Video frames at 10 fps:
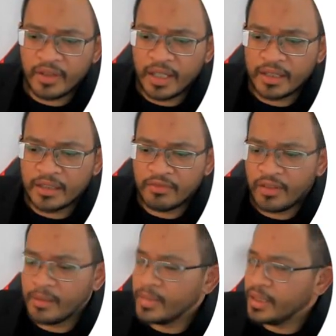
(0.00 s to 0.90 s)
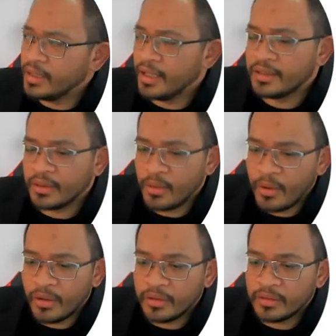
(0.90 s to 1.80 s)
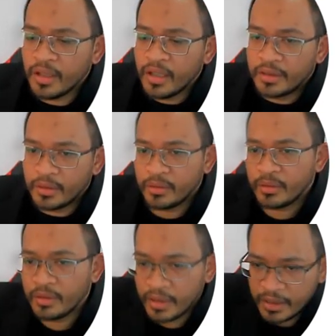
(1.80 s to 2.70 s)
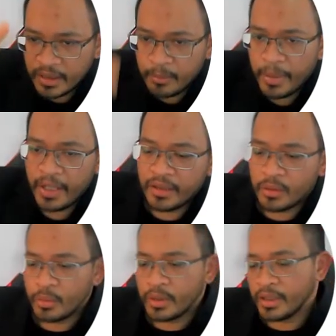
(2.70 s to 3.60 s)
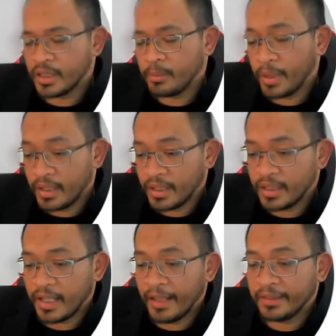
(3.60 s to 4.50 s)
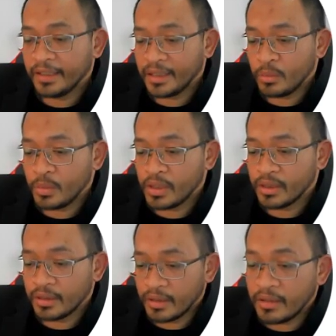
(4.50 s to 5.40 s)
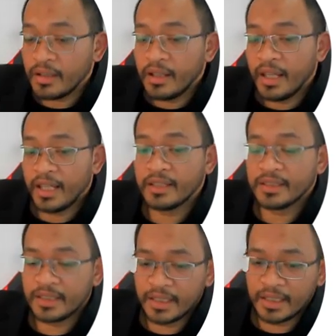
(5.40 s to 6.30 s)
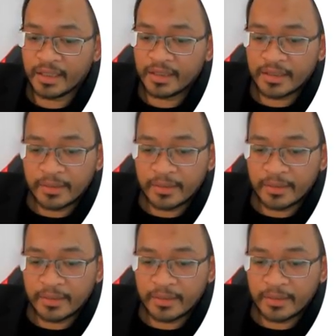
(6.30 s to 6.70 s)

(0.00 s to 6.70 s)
any family and so on, so the dependent entity will not exist.